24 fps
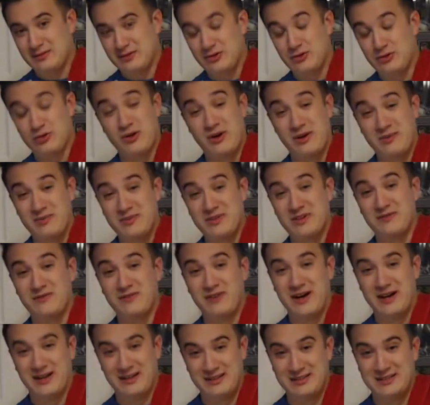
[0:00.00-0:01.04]
creme de
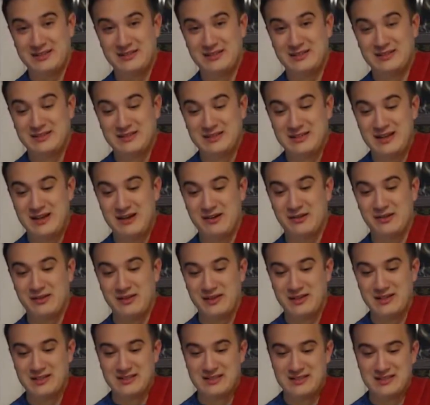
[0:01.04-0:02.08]
violet. Now
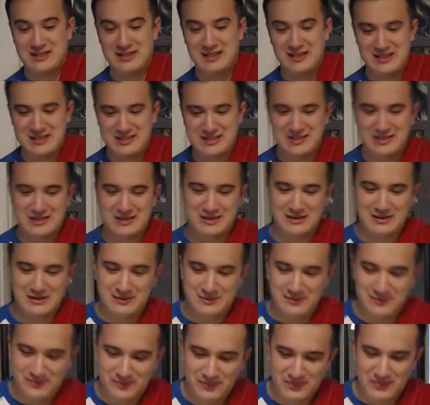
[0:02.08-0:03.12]
this is
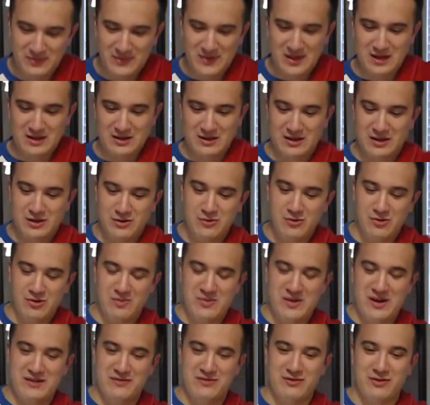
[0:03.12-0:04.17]
a liqueur
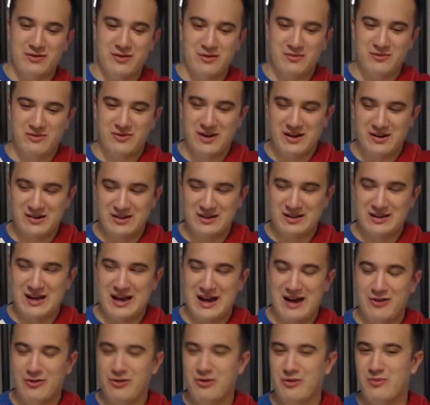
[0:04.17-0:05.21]
made from
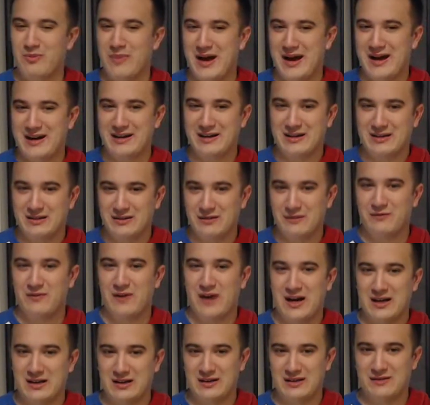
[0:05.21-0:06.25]
very aromatic
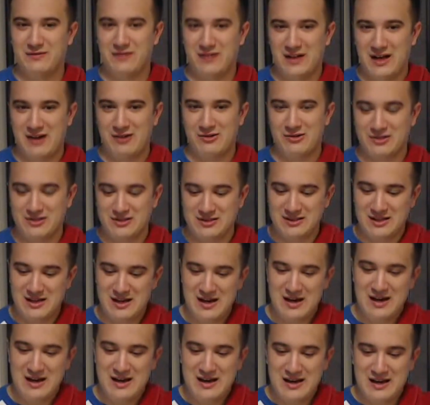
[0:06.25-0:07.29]
violet flowers.
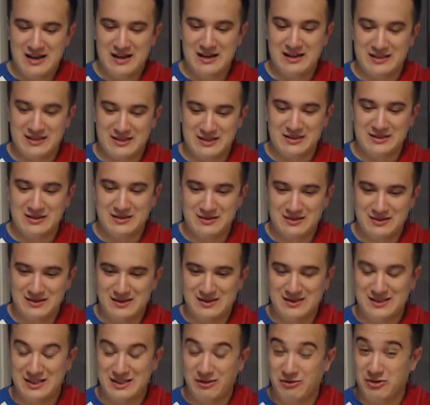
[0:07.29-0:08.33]
It's
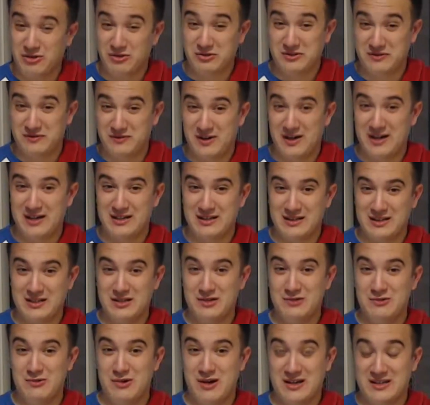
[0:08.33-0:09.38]
difficult to find in the
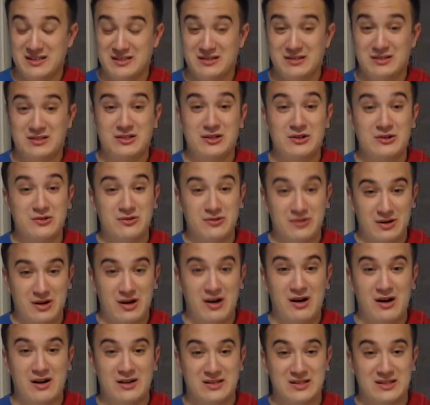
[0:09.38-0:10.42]
US, so
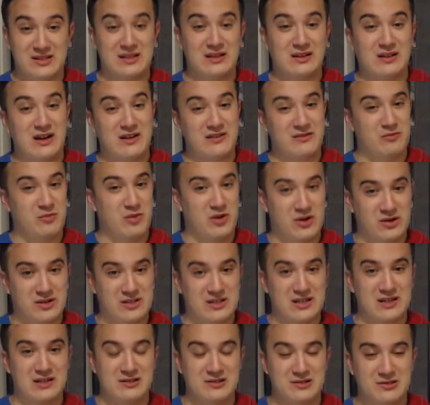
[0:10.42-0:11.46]
honestly a lot of
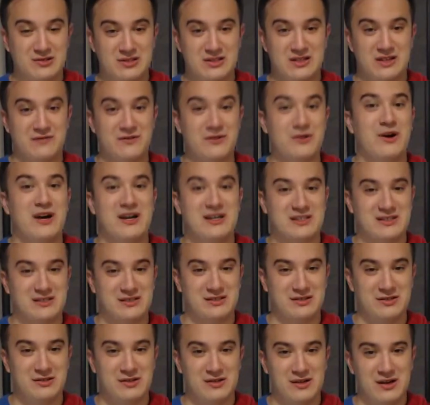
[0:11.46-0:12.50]
bartenders, if you ask
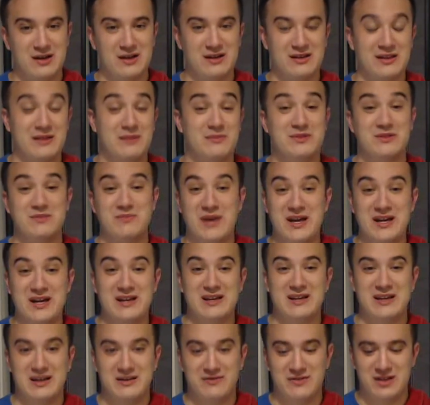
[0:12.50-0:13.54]
them to make
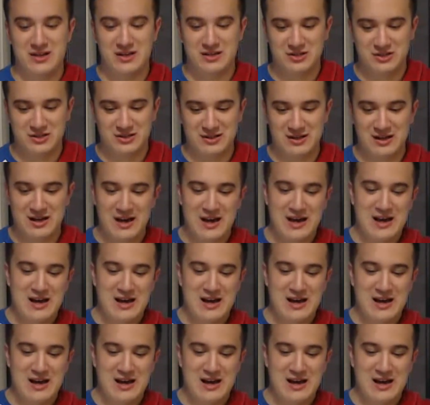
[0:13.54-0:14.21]
an Aviation,